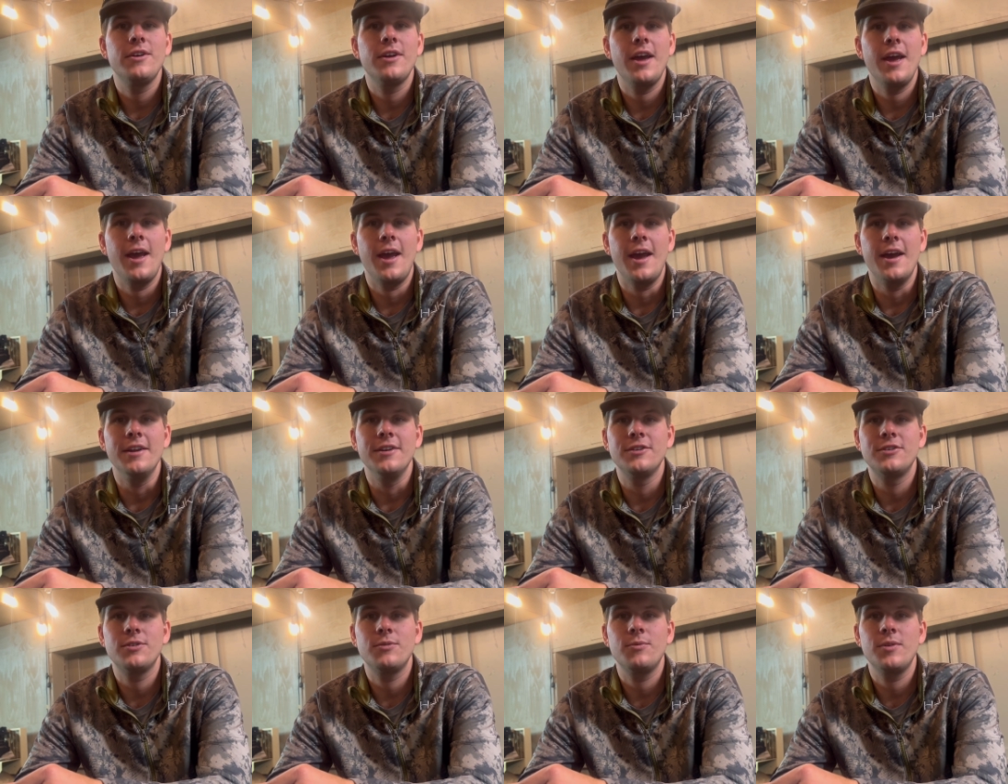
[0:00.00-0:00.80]

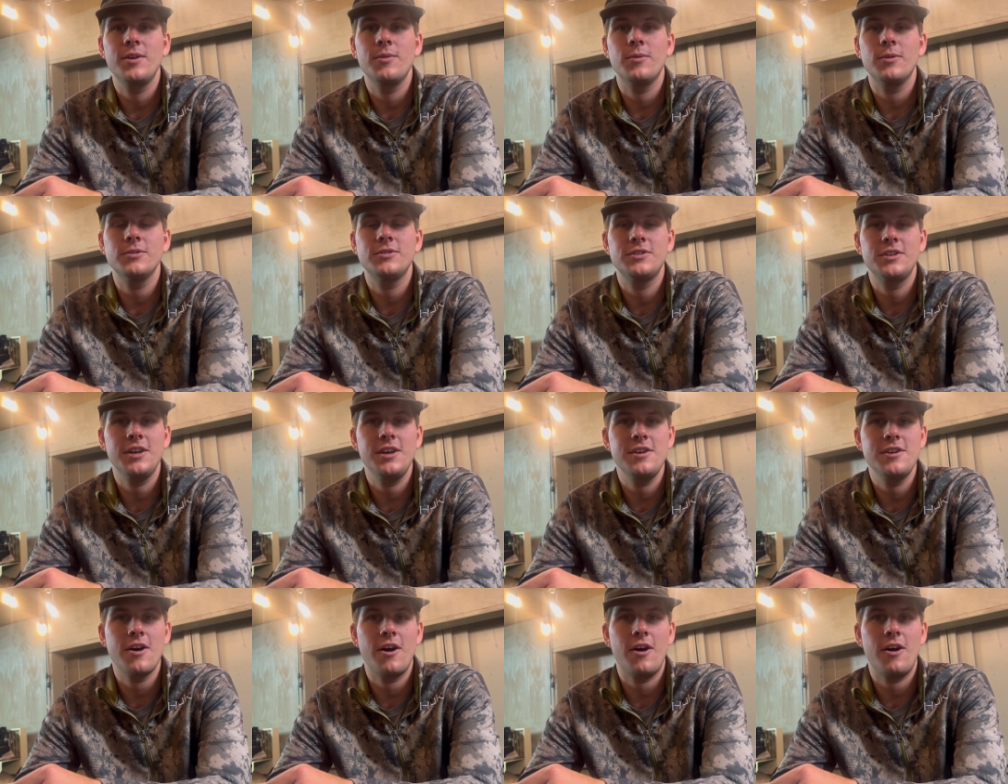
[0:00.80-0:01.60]
and we will see
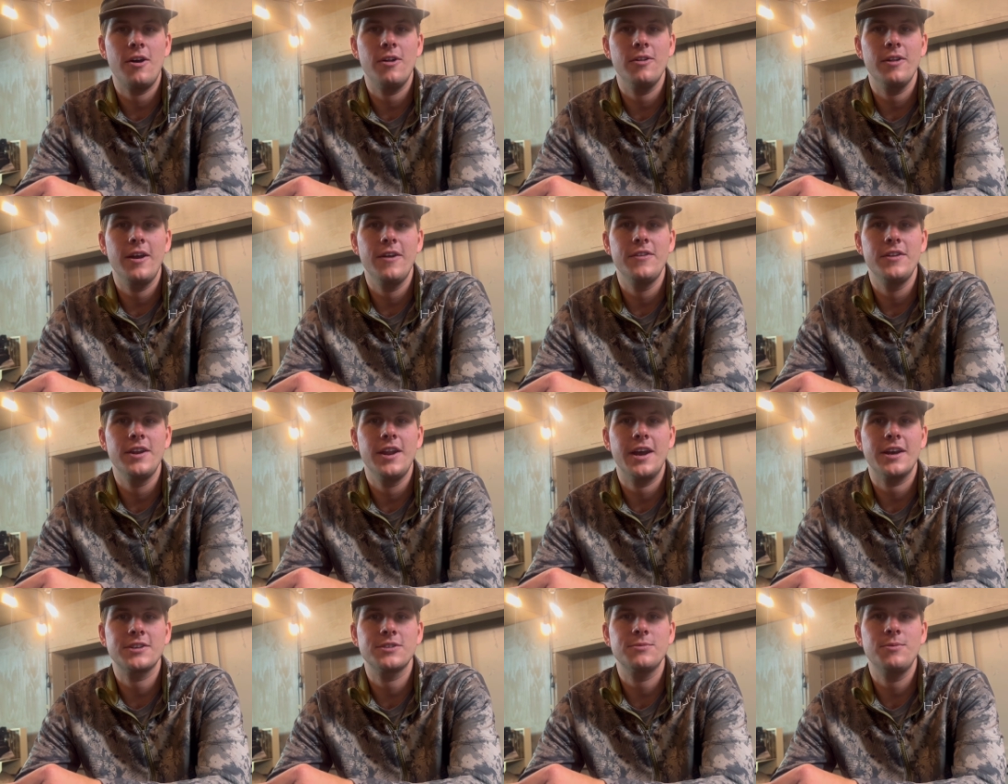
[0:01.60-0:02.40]
y'all in the
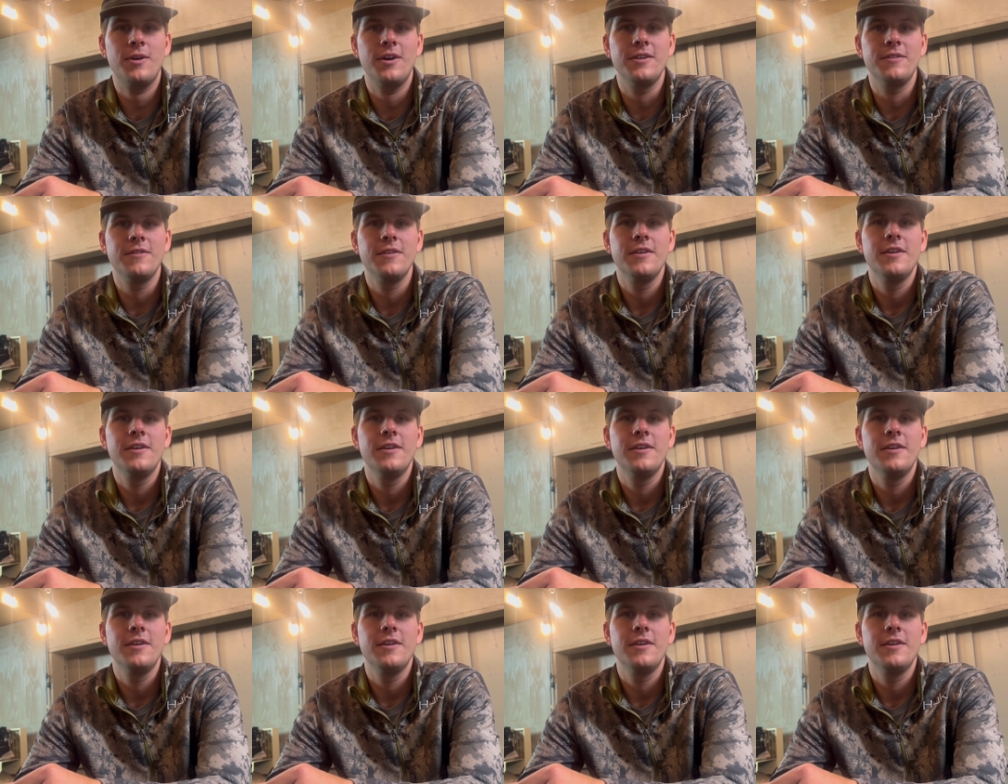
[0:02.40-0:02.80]
next one.